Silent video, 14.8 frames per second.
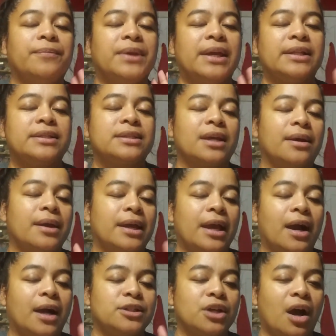it's
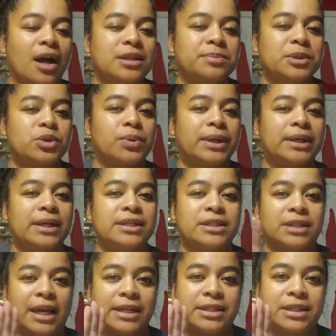a toss between
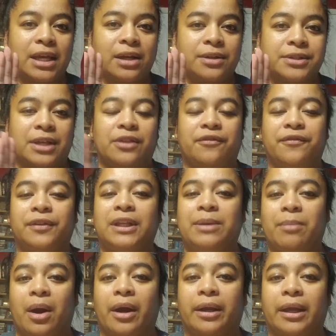estate sales and the flea
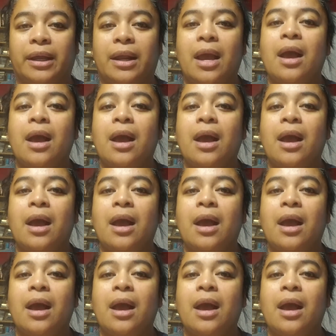market,